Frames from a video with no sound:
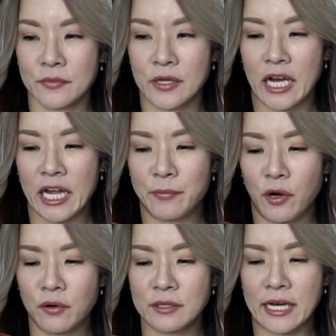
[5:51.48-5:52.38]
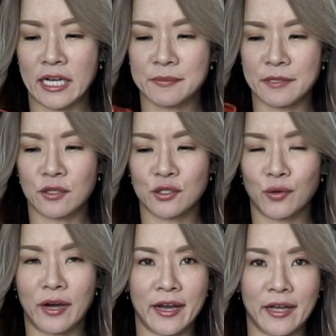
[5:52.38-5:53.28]
highball glass but not so
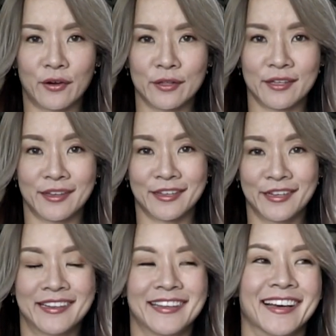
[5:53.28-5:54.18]
high on the other.